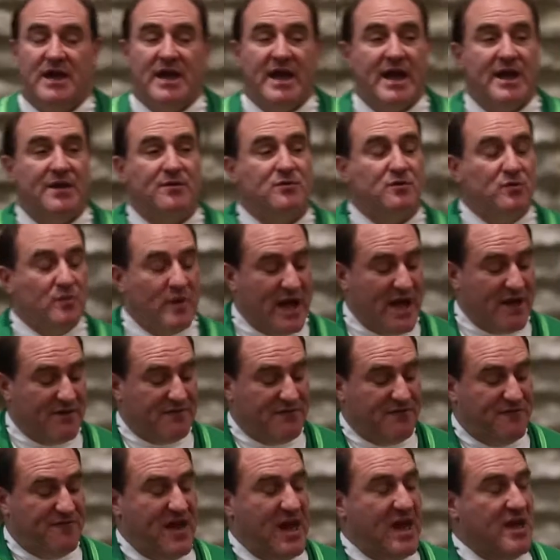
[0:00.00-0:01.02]
And we have
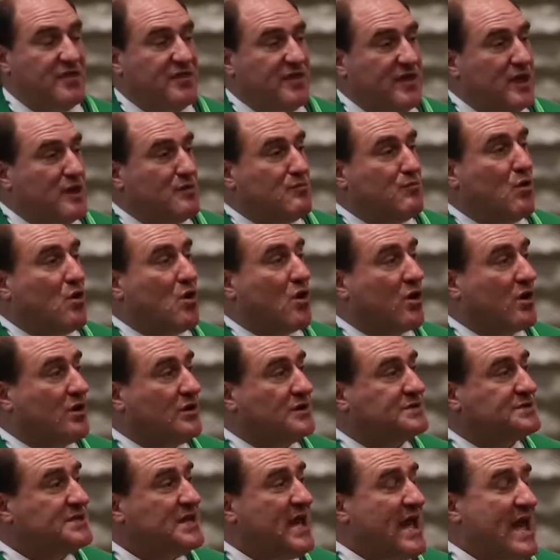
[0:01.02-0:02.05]
faith and
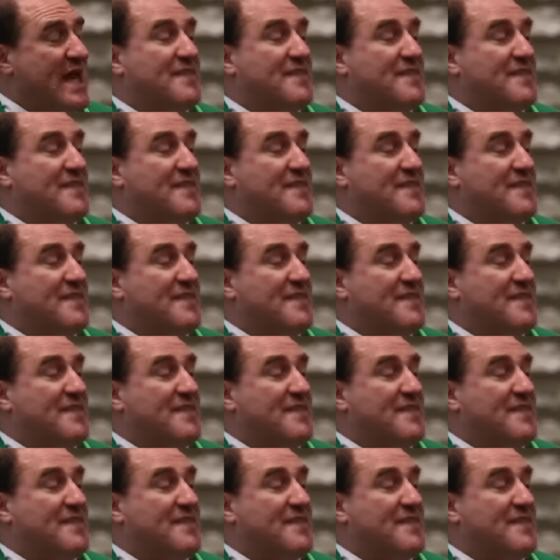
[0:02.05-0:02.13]
morals,